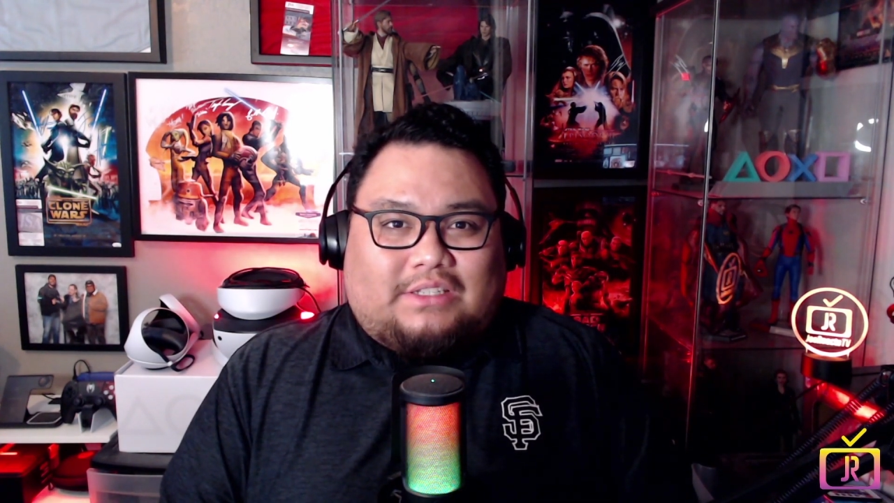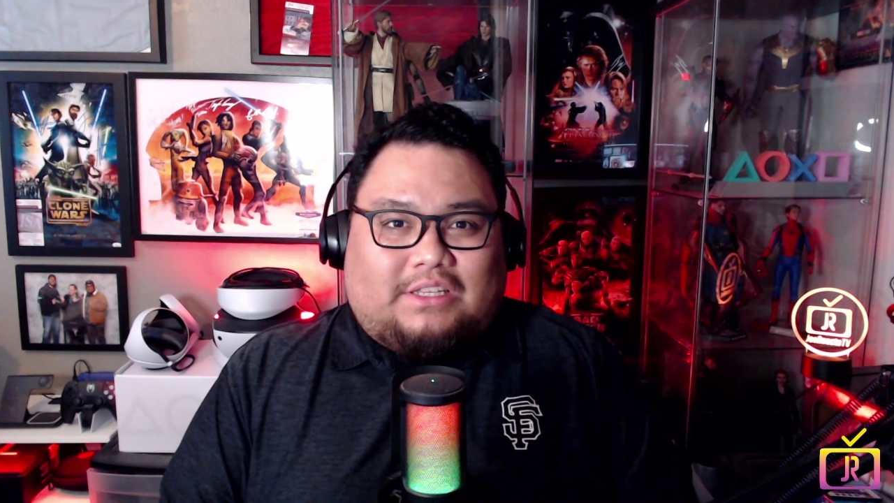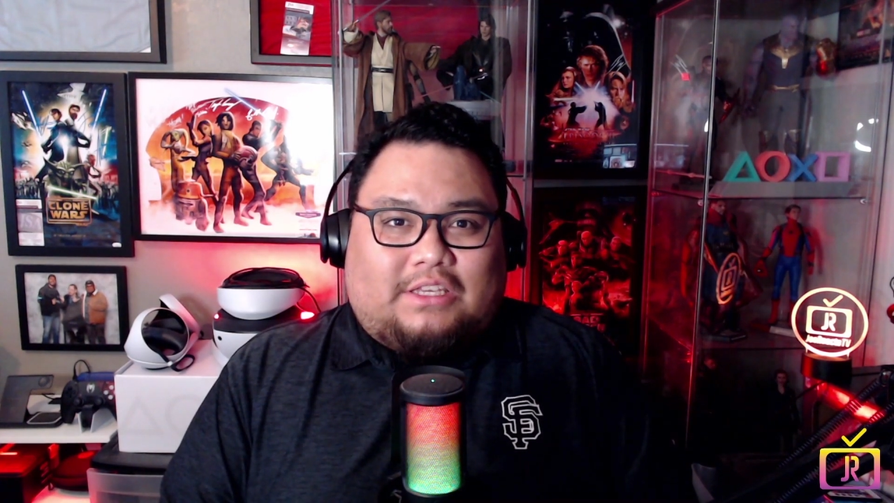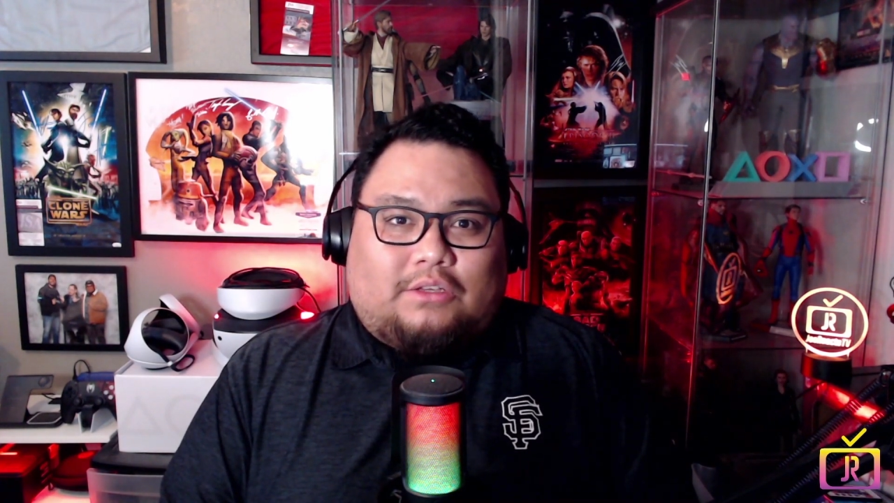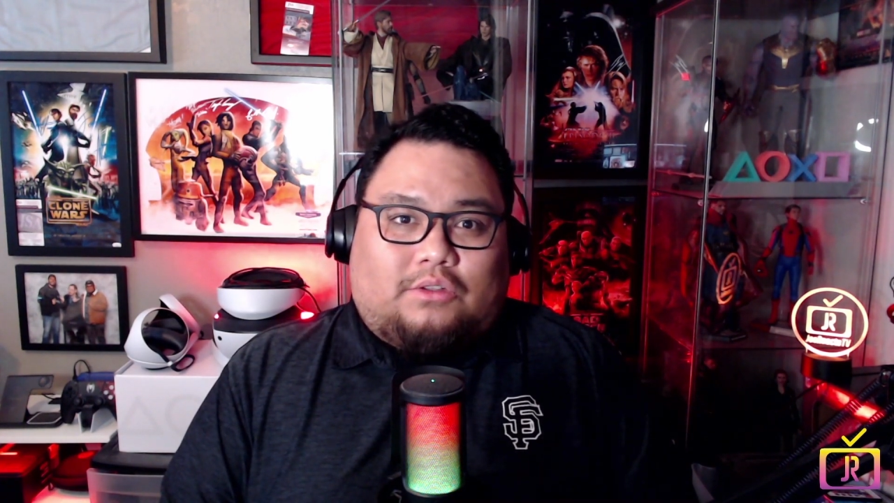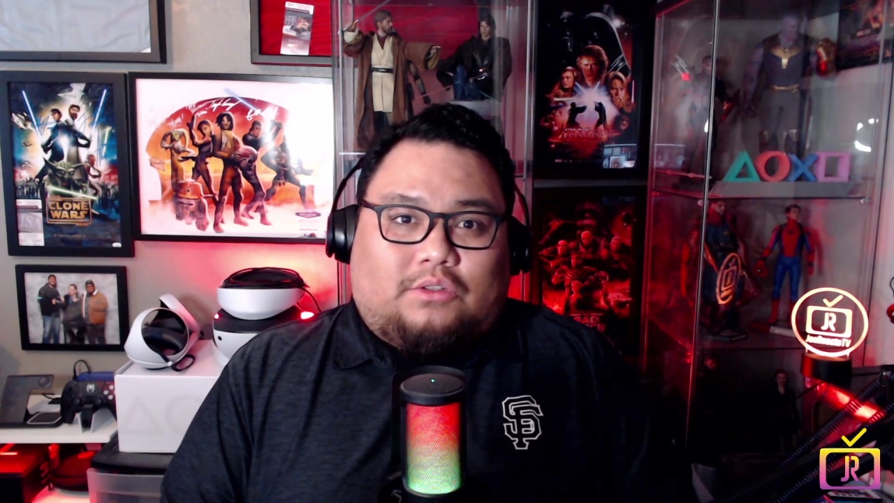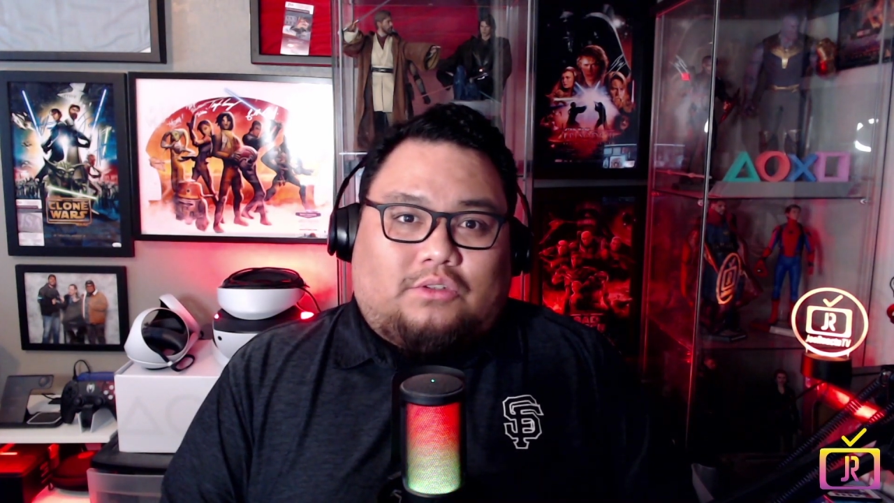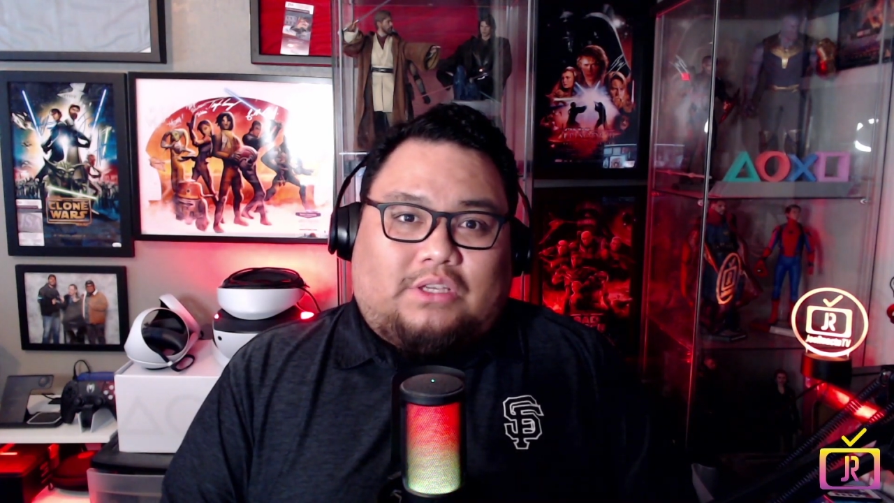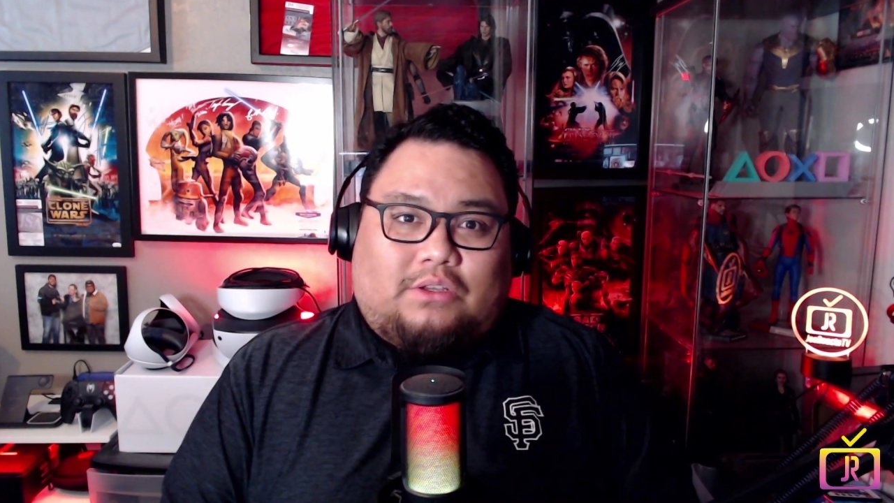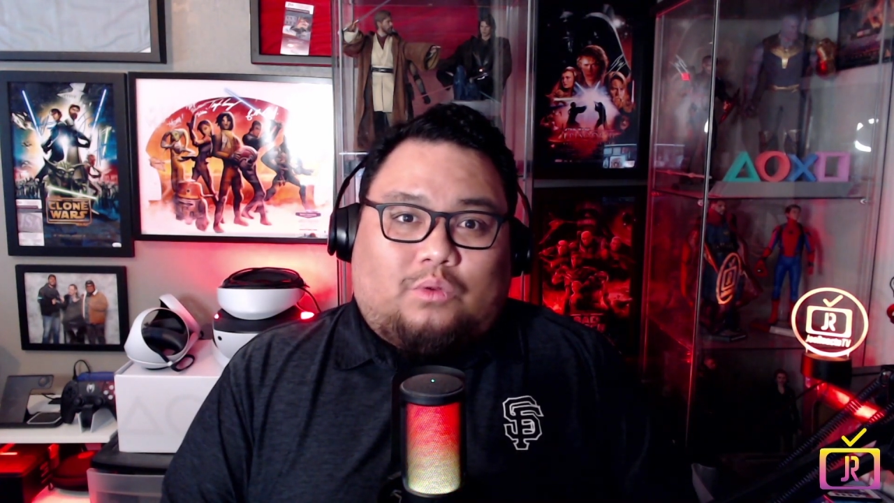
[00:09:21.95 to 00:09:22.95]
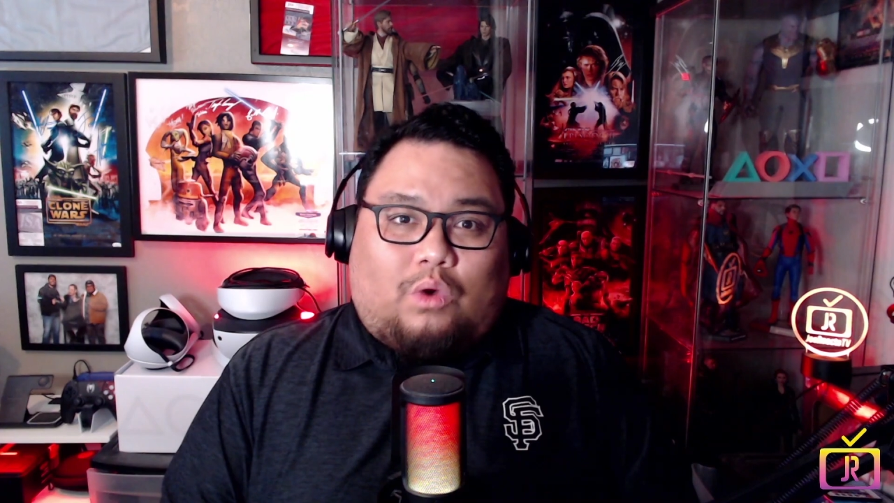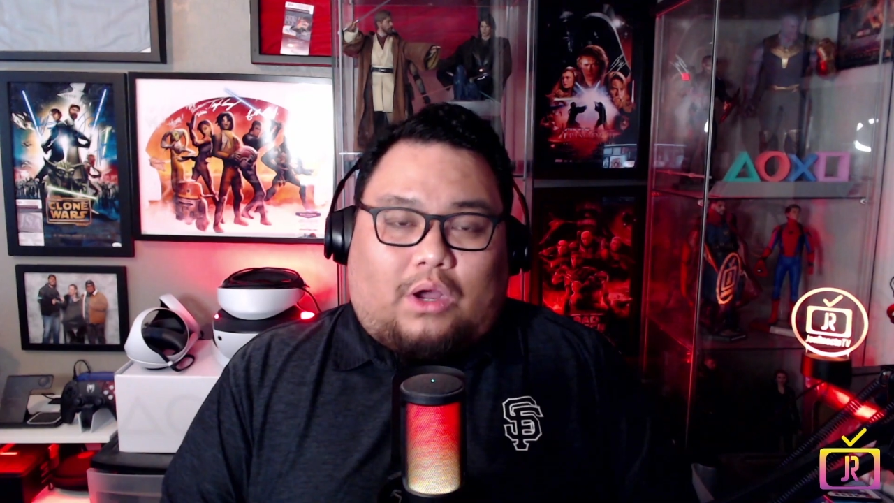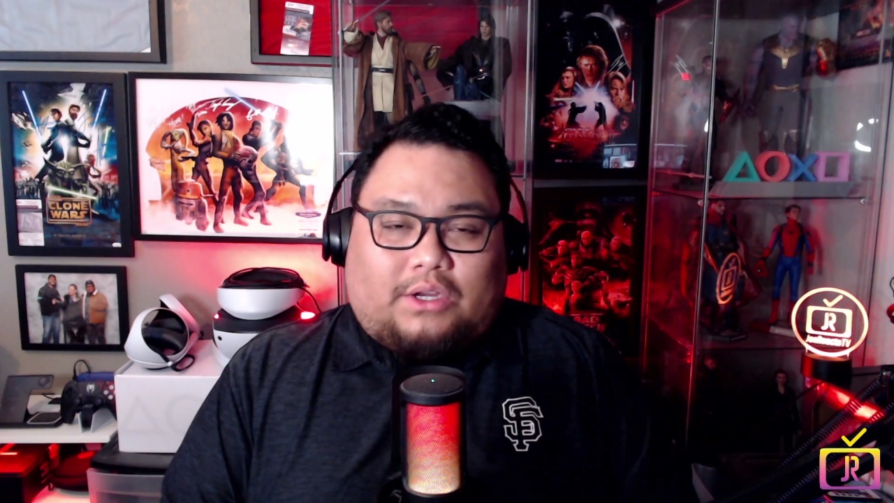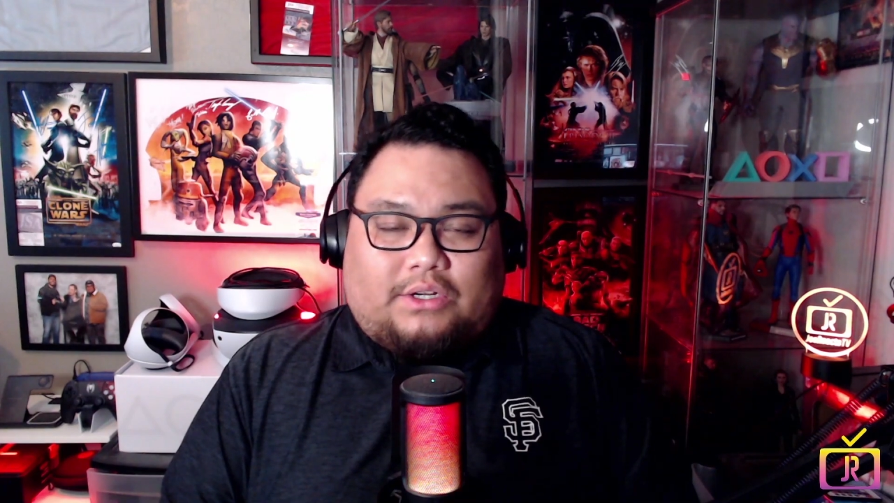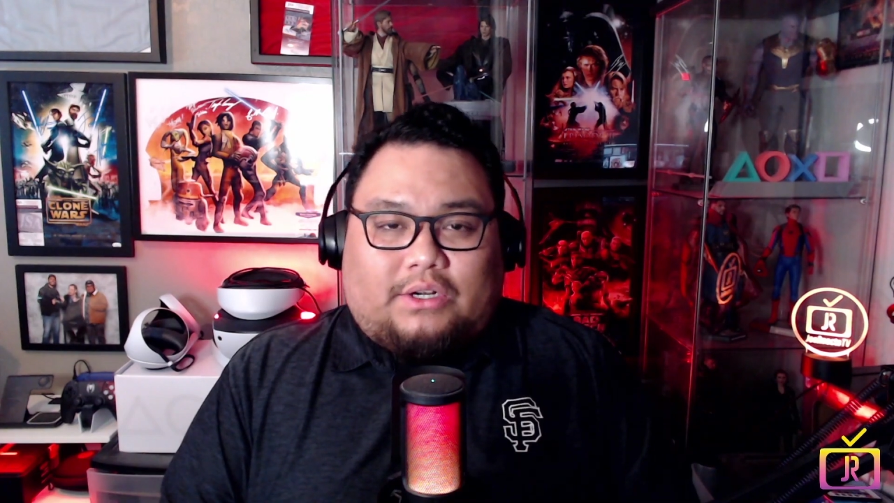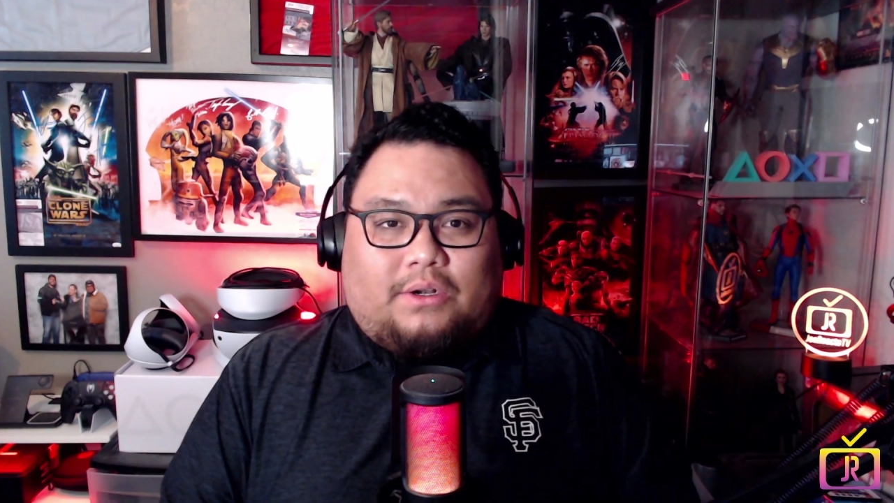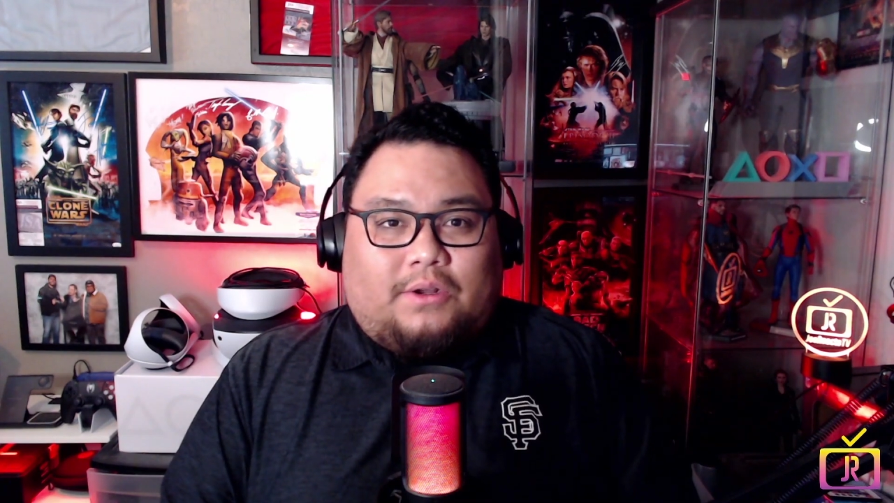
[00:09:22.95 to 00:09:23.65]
to kill the walker